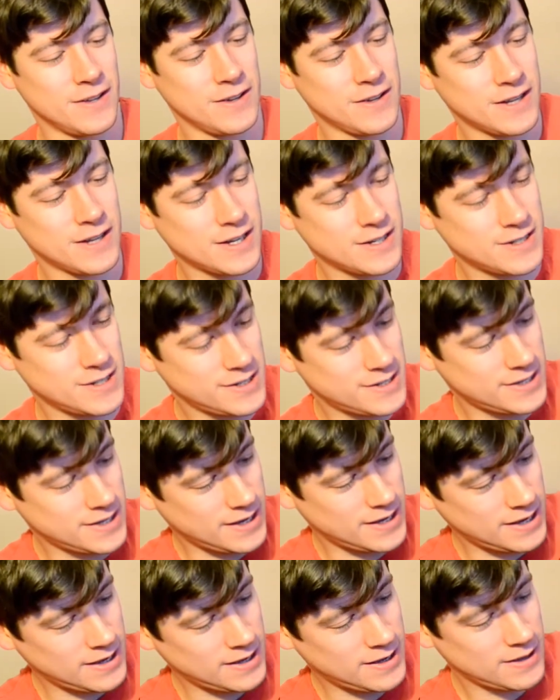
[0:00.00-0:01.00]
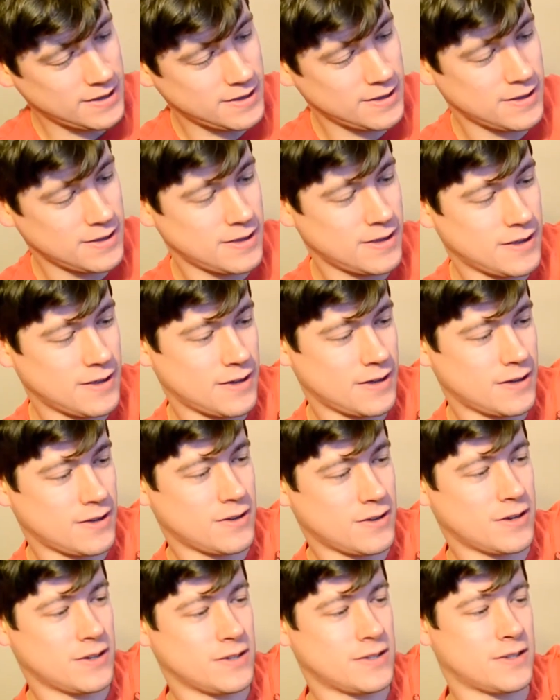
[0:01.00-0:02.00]
can actually see a
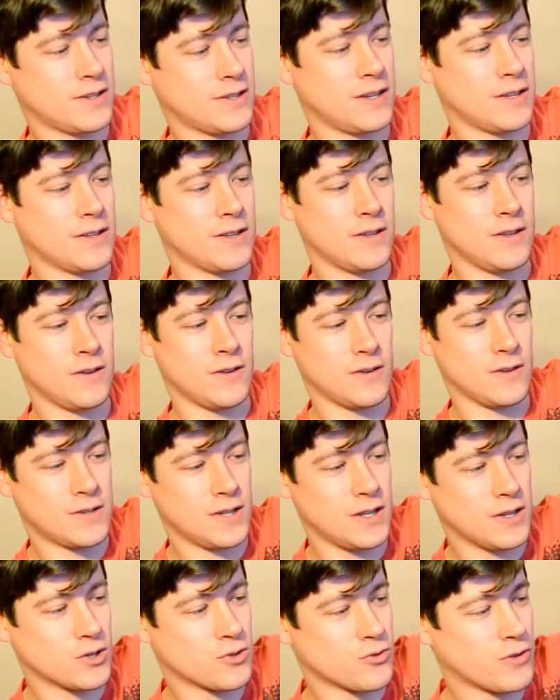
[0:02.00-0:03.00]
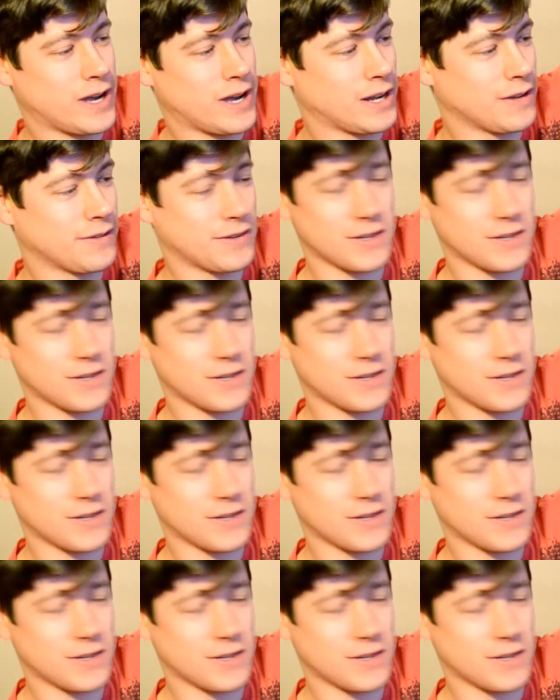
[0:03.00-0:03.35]
nice... you can see the trail of